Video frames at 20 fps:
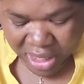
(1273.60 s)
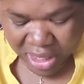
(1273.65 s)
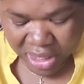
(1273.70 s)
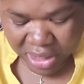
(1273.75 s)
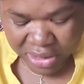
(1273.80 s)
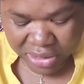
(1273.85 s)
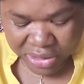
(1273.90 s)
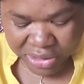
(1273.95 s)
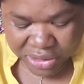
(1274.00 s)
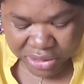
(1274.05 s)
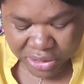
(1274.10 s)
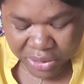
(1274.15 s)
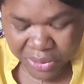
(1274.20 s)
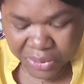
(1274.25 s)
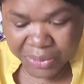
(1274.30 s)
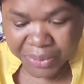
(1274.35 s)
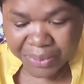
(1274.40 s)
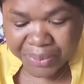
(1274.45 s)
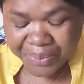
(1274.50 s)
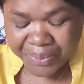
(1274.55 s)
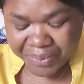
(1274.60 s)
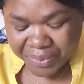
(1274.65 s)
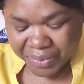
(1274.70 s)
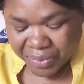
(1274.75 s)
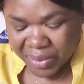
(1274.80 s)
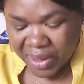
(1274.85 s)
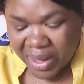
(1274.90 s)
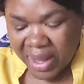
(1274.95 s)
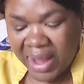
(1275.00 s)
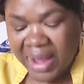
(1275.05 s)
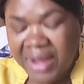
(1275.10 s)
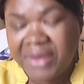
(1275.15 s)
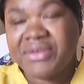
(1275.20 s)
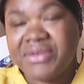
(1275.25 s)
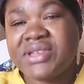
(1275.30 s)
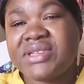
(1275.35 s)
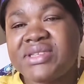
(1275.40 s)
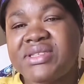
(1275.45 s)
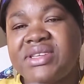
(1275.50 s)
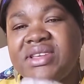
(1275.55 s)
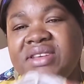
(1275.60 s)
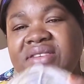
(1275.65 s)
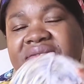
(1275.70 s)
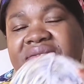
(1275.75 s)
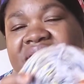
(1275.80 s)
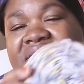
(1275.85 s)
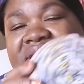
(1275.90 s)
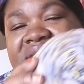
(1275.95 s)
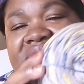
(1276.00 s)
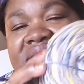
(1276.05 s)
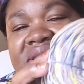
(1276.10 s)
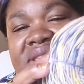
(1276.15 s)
So I received this